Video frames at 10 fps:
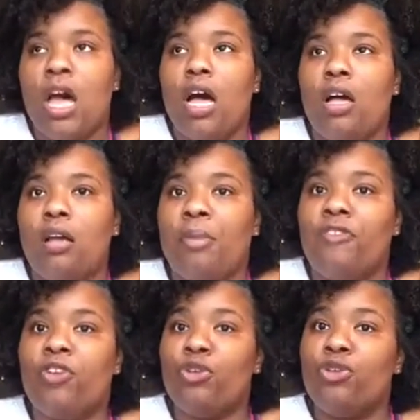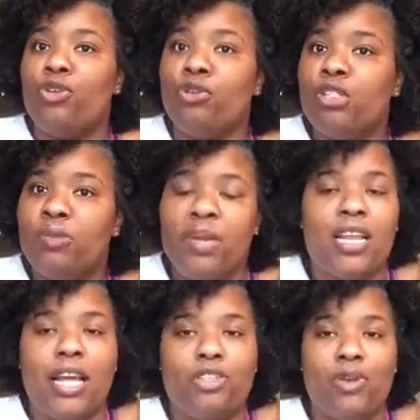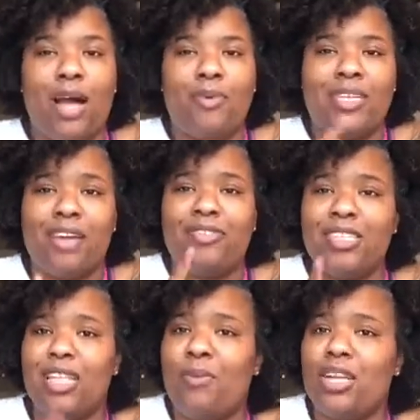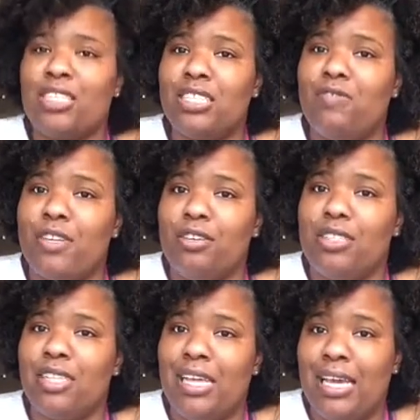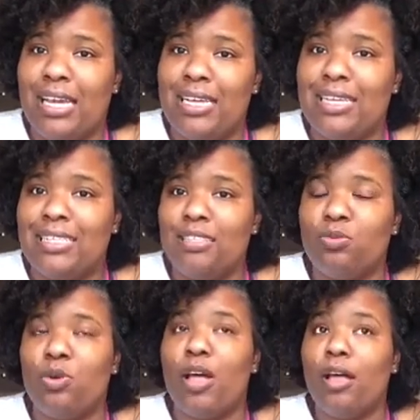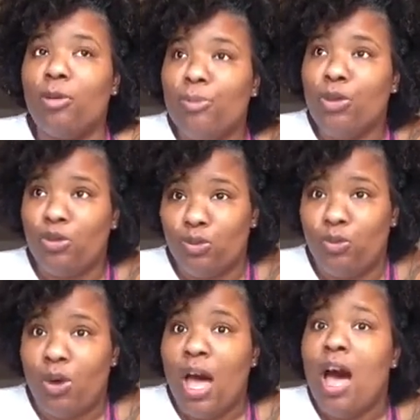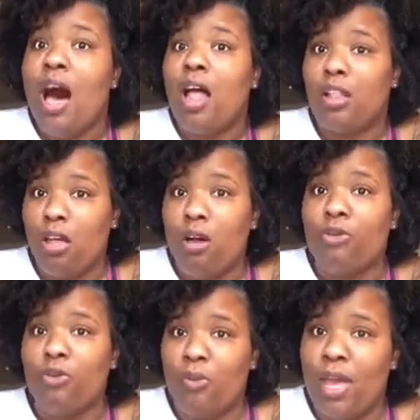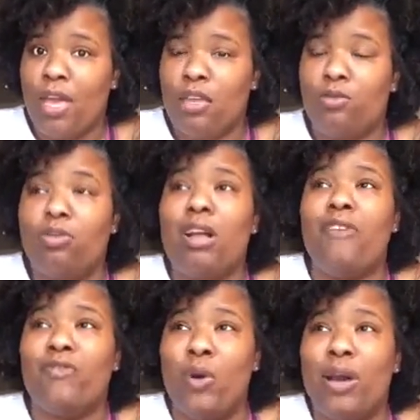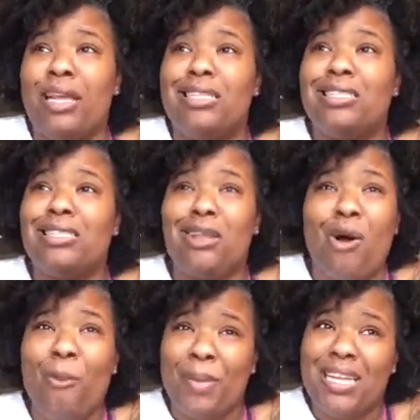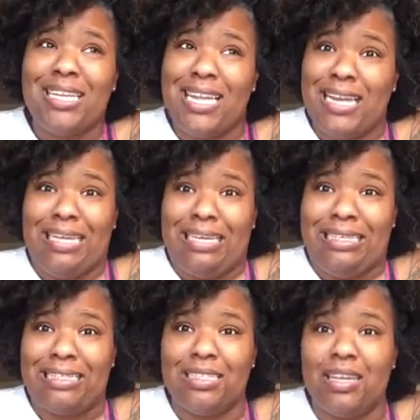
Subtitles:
If you're new to being natural, I would definitely say watch this video to the end because this will help you along the way. You will avoid so many dead ends.